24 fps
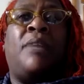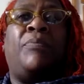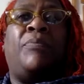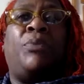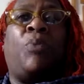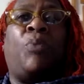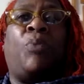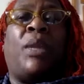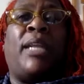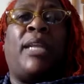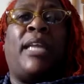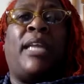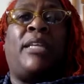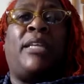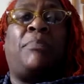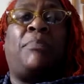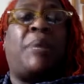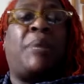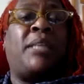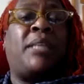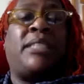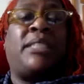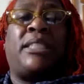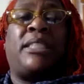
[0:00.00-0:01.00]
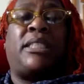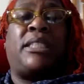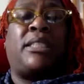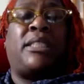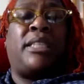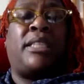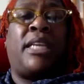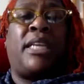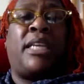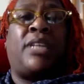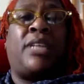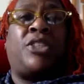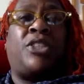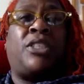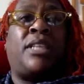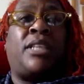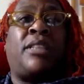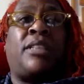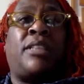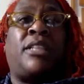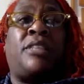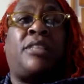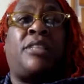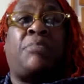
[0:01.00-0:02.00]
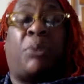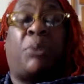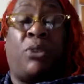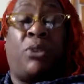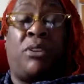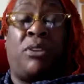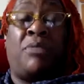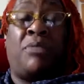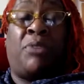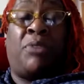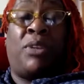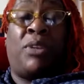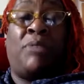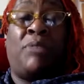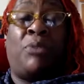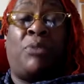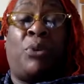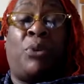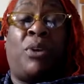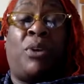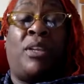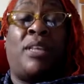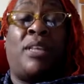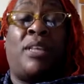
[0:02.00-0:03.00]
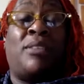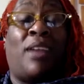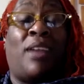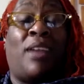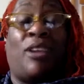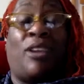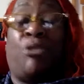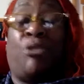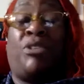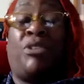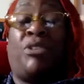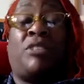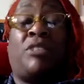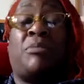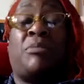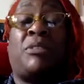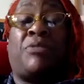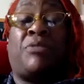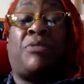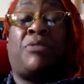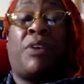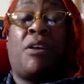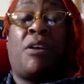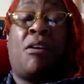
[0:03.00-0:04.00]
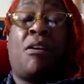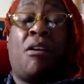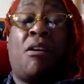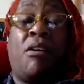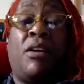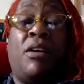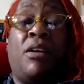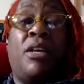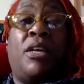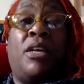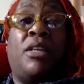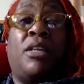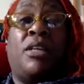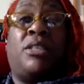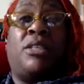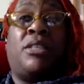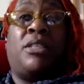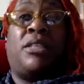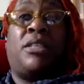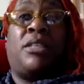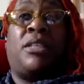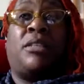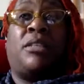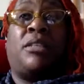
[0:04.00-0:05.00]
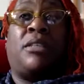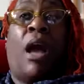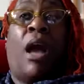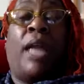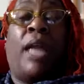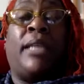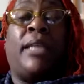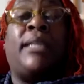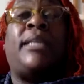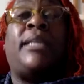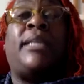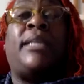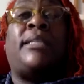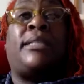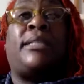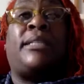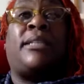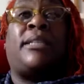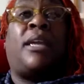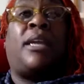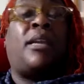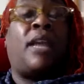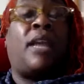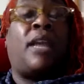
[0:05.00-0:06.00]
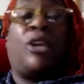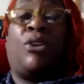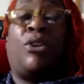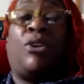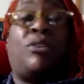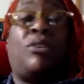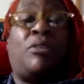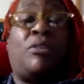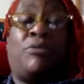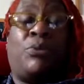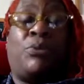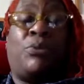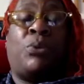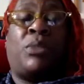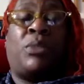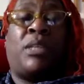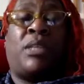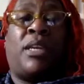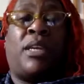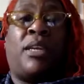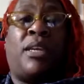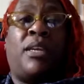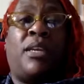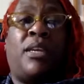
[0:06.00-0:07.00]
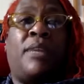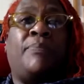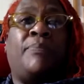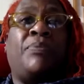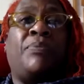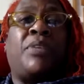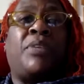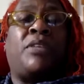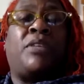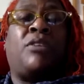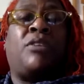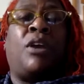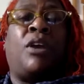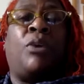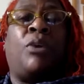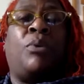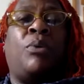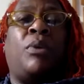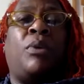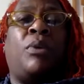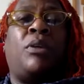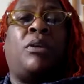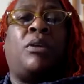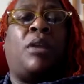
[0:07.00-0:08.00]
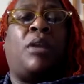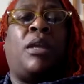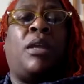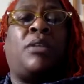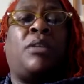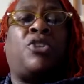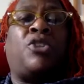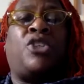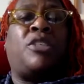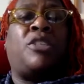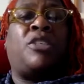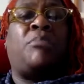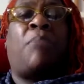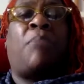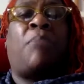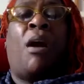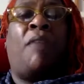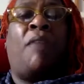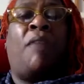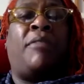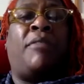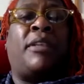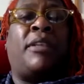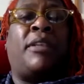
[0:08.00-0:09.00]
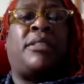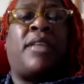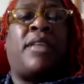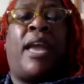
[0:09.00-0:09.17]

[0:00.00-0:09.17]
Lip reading: One lady burst into tears. She said, this bottle of olive oil is like Christmas for her. She said, I needed it and I couldn't afford it. So it's just marvelous.